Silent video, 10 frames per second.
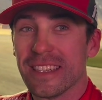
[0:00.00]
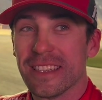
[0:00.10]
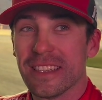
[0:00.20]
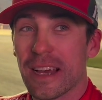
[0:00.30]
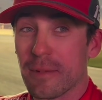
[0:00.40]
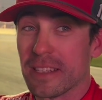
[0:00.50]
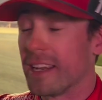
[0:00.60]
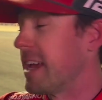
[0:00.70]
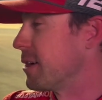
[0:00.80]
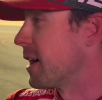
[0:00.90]
no, uh, I mean
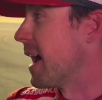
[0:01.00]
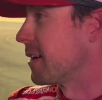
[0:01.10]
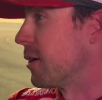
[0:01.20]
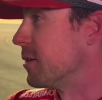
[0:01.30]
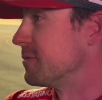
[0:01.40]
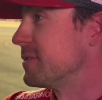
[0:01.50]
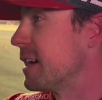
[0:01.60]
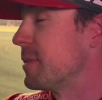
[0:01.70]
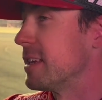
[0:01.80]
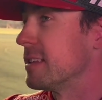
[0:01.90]
today you're hanging on.
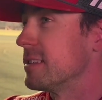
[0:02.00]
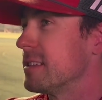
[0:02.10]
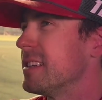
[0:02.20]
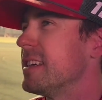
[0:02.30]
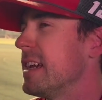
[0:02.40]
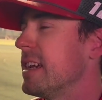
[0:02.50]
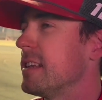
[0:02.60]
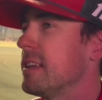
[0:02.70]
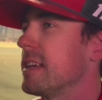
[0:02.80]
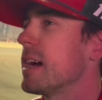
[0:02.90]
I mean,
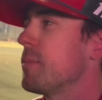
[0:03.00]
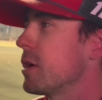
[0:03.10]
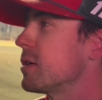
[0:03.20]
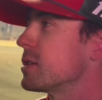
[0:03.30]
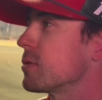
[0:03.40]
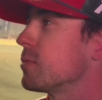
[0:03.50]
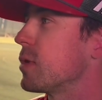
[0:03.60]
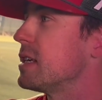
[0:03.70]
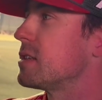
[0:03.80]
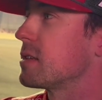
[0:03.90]
and it got better as the
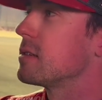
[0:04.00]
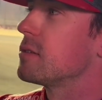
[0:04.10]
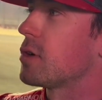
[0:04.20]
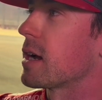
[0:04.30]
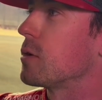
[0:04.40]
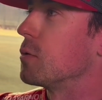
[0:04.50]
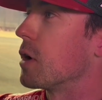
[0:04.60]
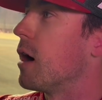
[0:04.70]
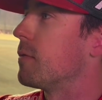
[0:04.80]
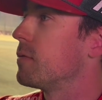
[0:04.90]
race track cooled
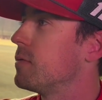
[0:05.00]
off.